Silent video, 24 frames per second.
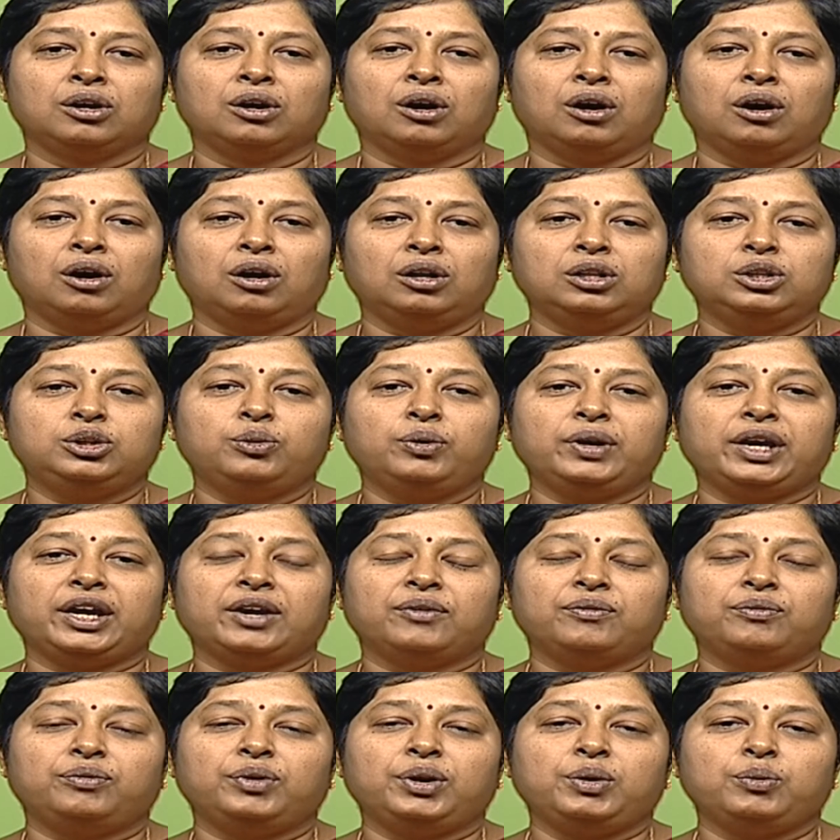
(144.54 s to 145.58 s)
Although
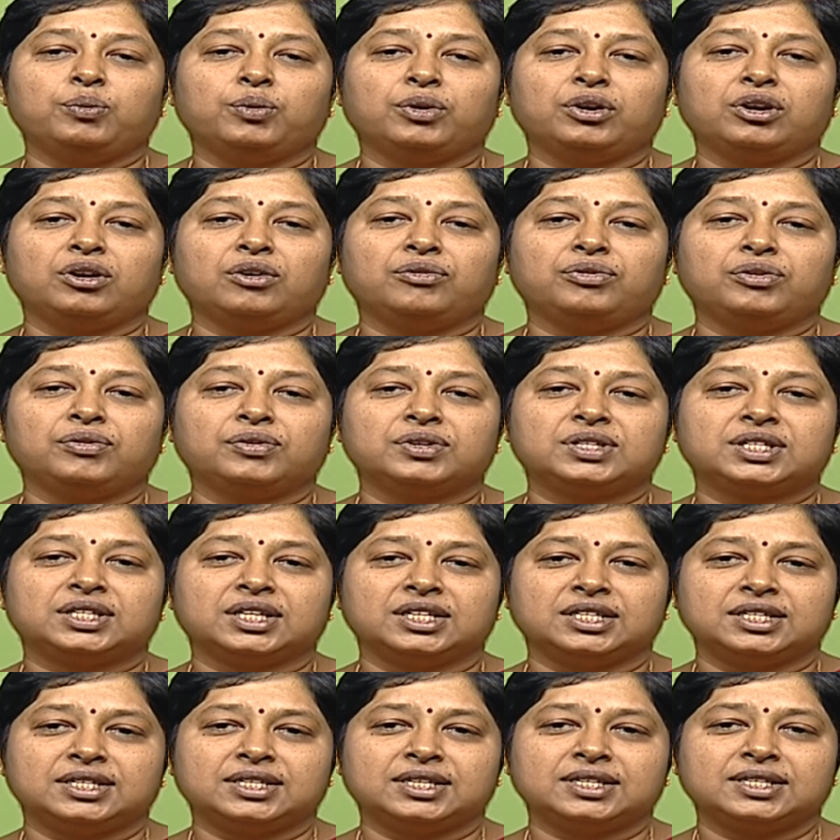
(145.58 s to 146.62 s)
every one of our
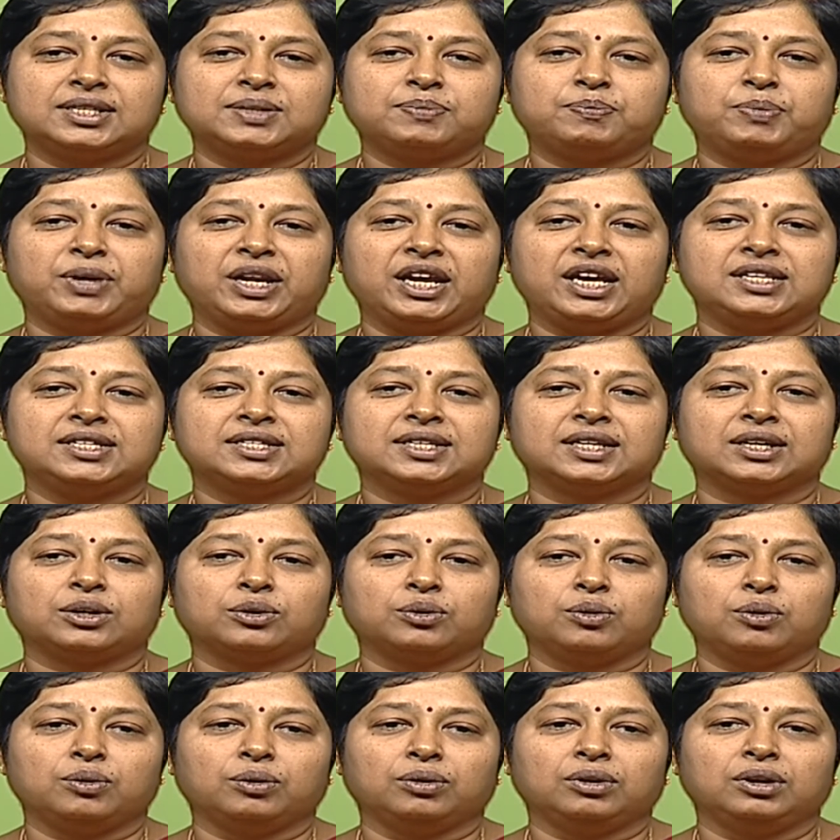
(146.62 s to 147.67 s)
senses plays a
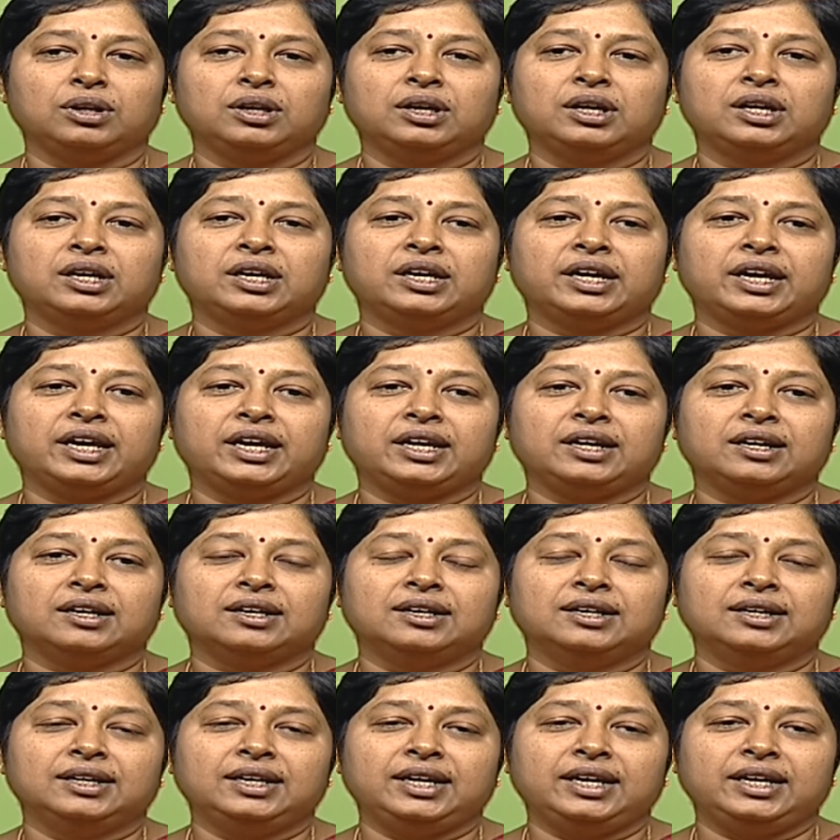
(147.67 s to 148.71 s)
role in
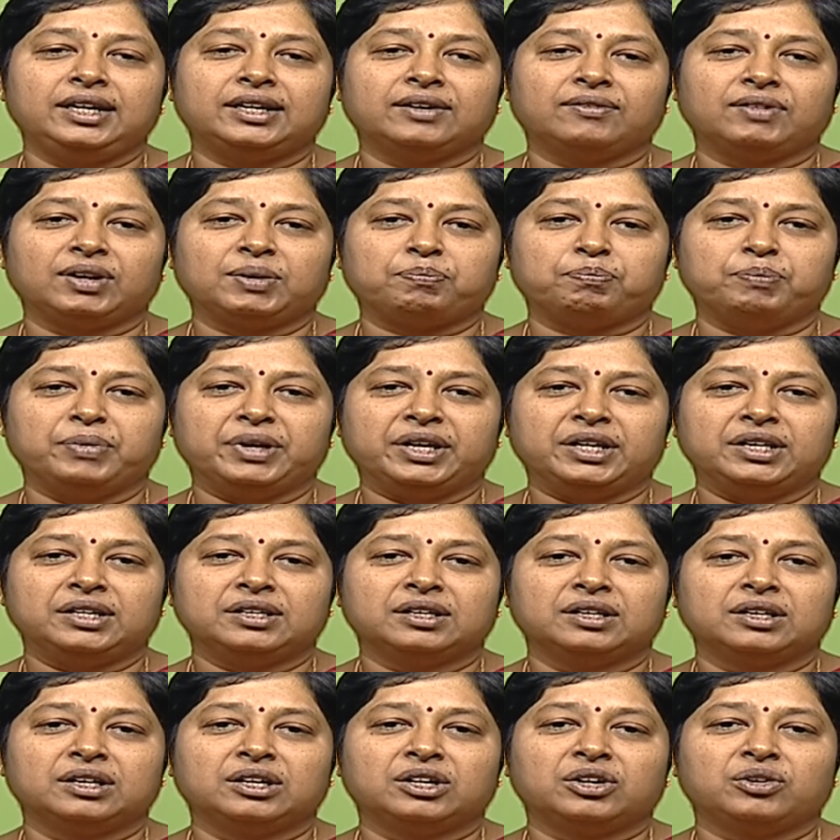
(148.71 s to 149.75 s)
early development,
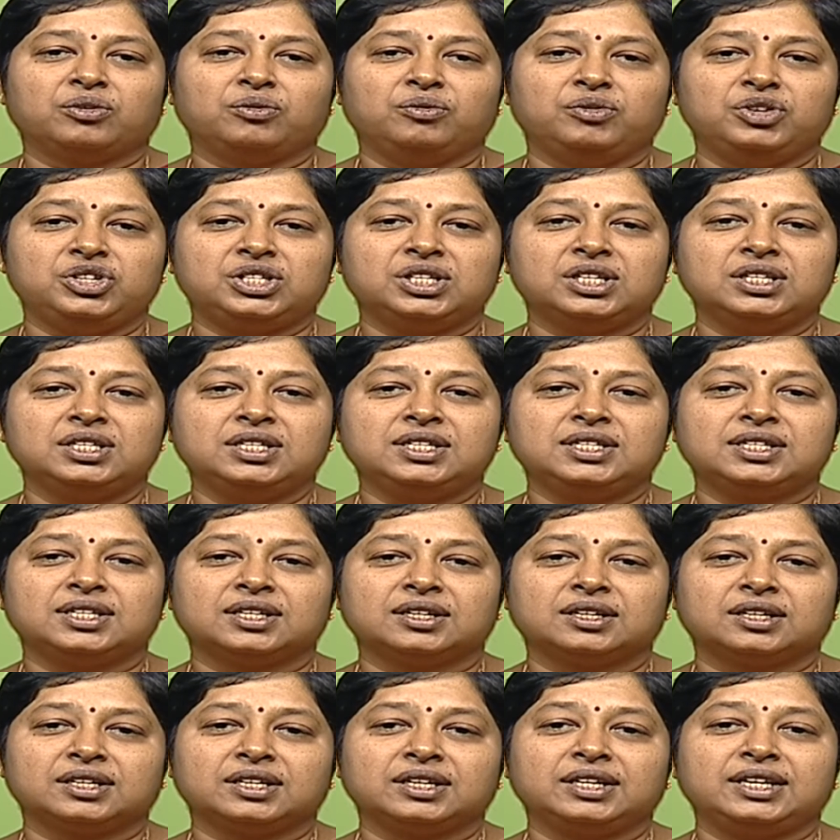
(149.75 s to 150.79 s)
vision
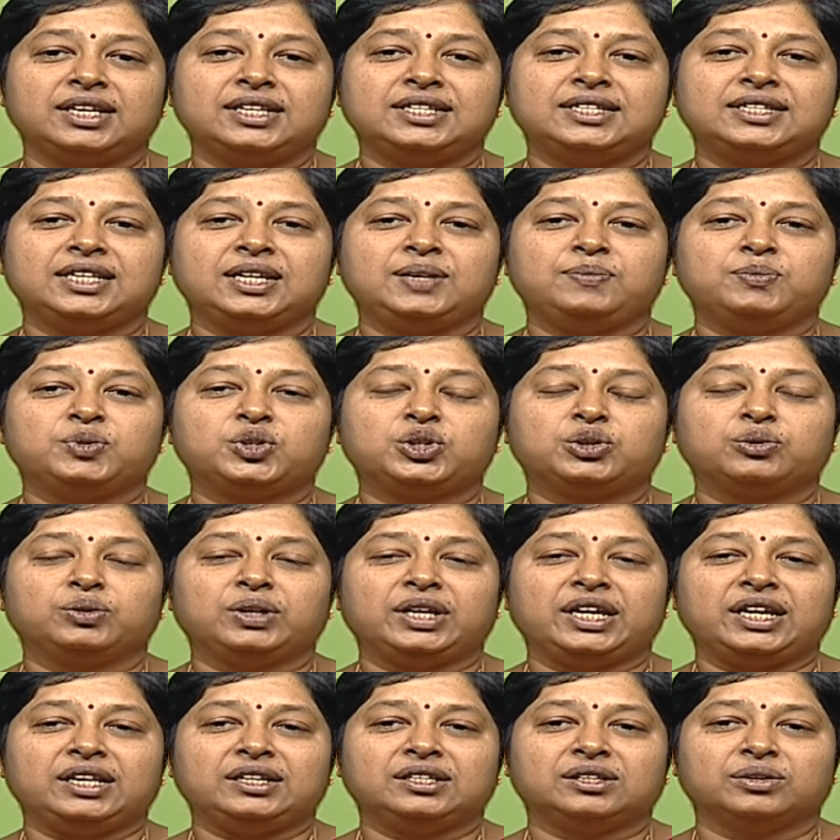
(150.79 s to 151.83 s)
certainly seems to
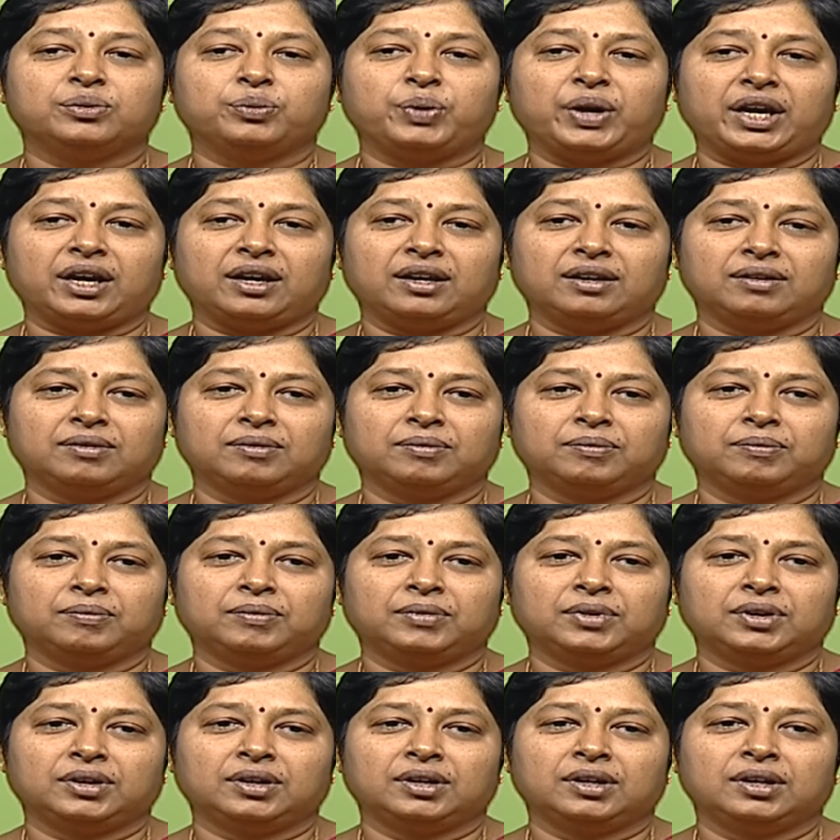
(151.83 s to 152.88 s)
lead the way.
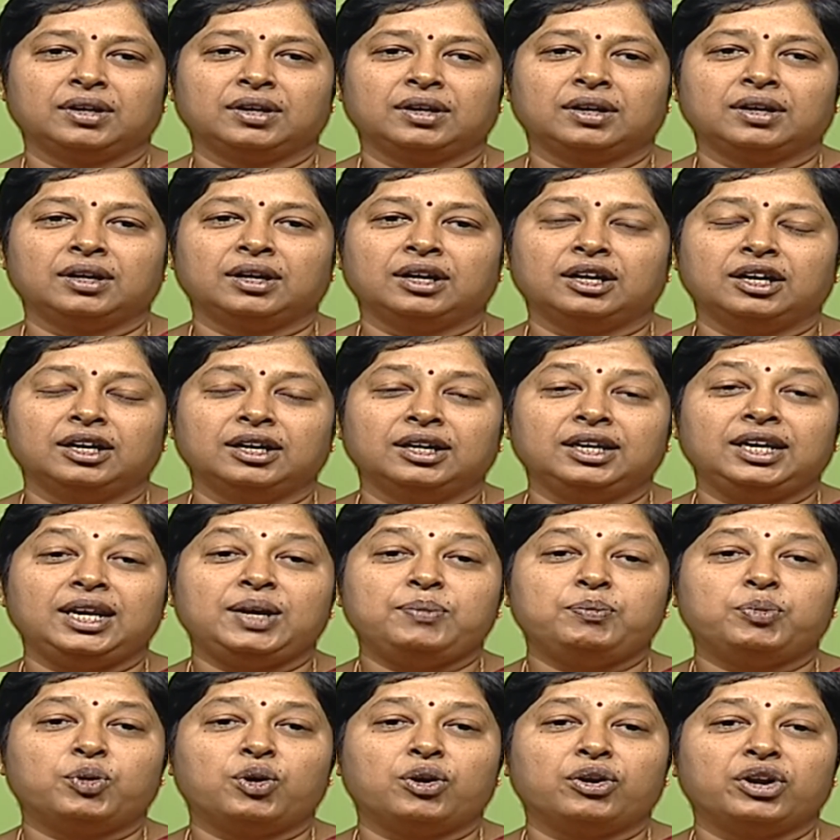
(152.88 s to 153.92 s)
Early
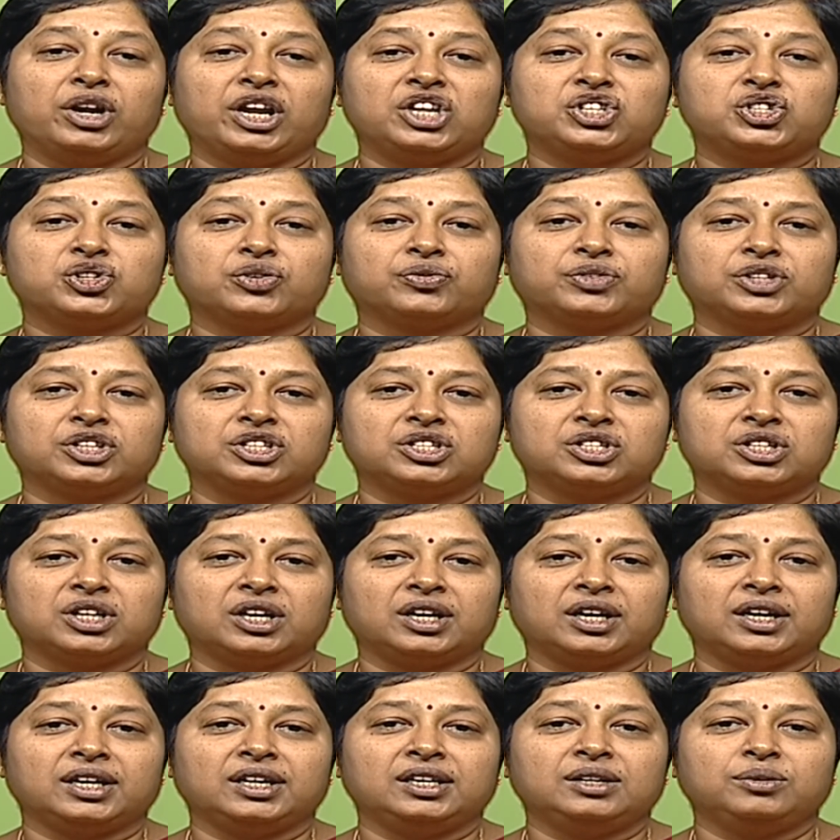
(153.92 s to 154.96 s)
bondage of the
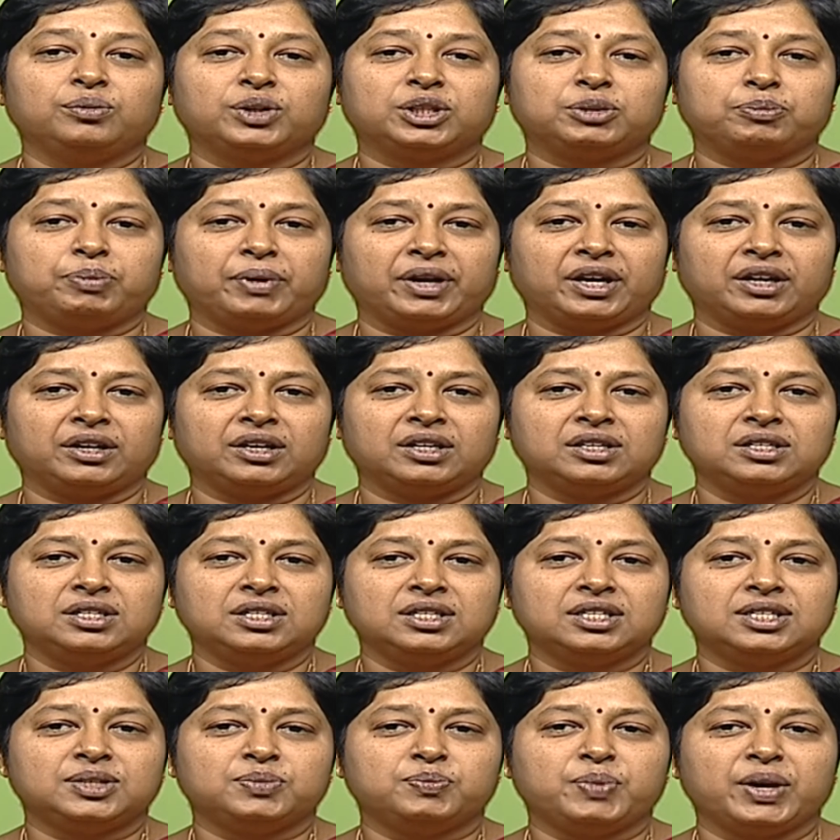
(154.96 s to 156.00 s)
child with parents
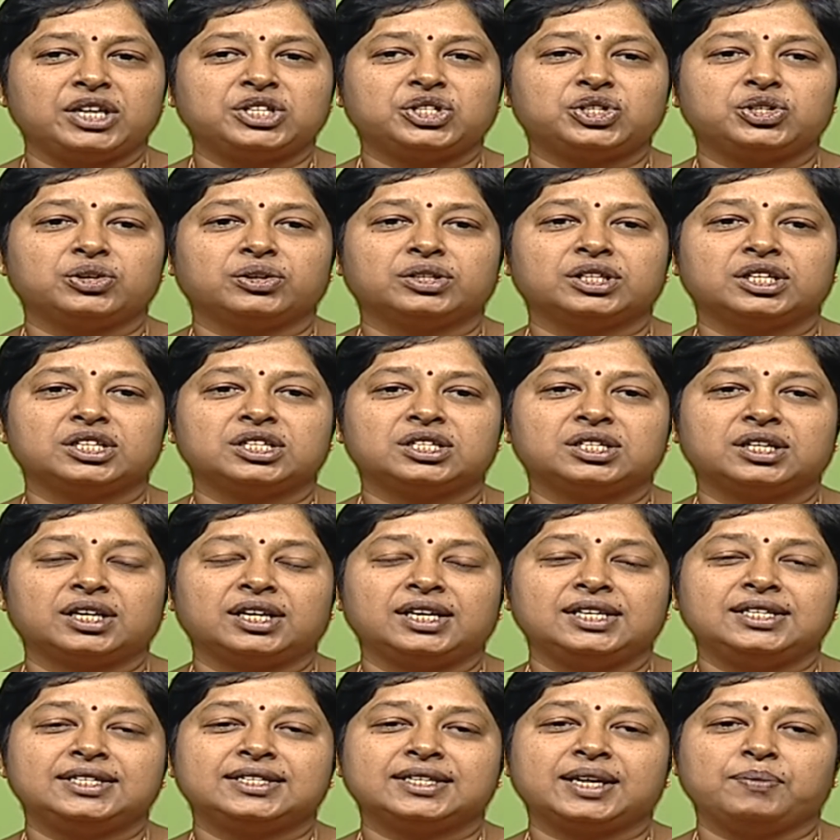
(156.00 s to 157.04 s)
is based on the
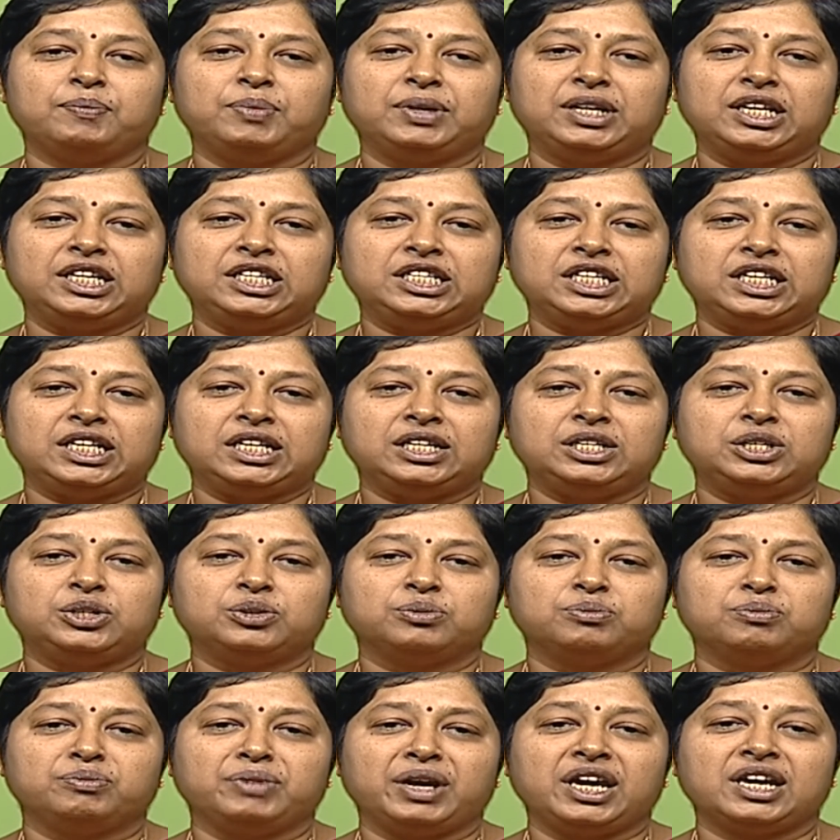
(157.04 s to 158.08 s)
child's ability to
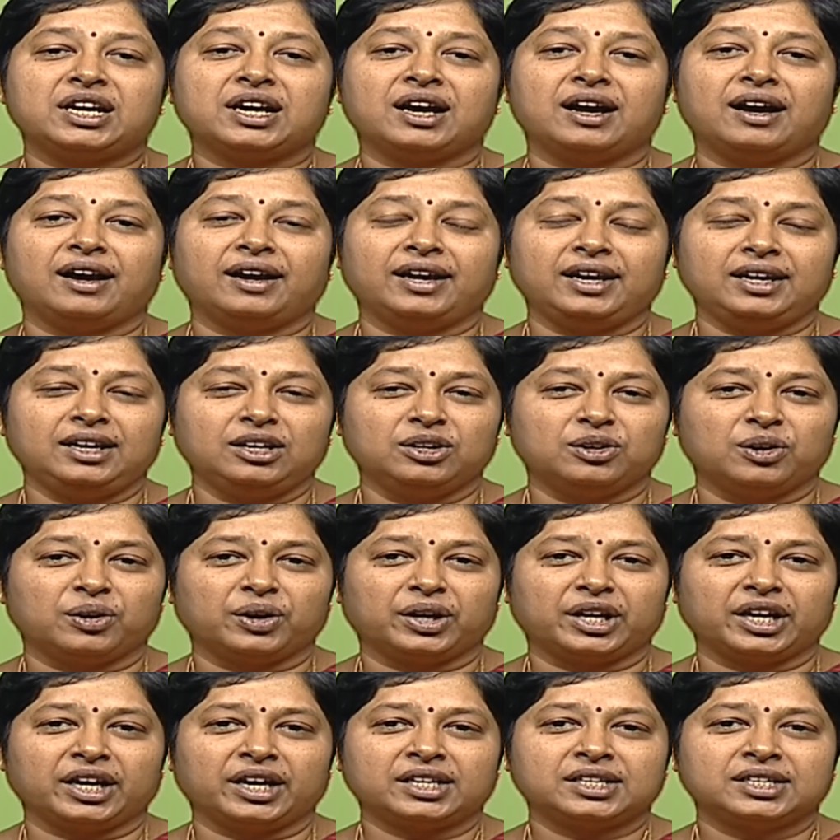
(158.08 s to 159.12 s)
make eye
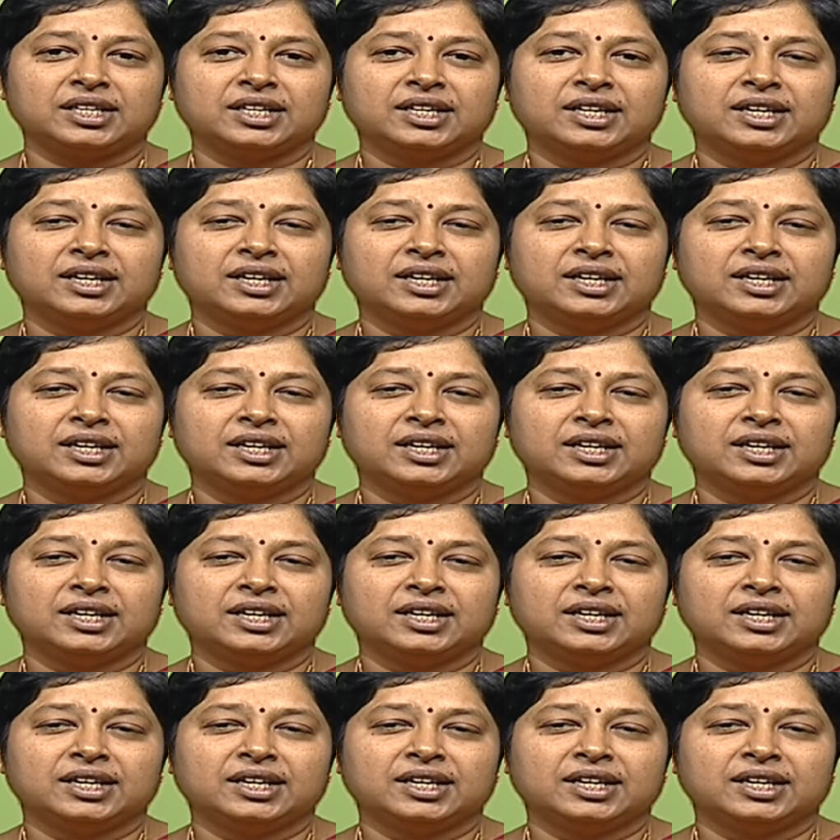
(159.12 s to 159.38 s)
contact